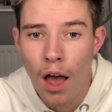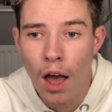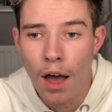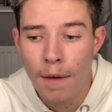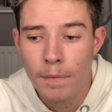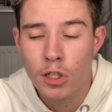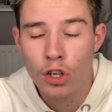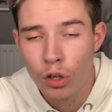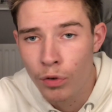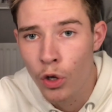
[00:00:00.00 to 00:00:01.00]
to
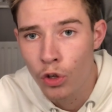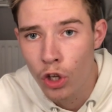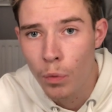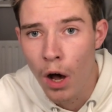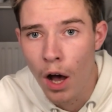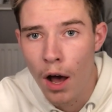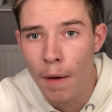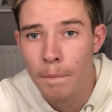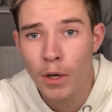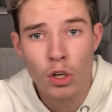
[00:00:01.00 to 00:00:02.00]
love who you are,
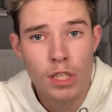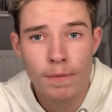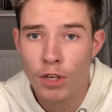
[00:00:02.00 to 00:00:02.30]
because if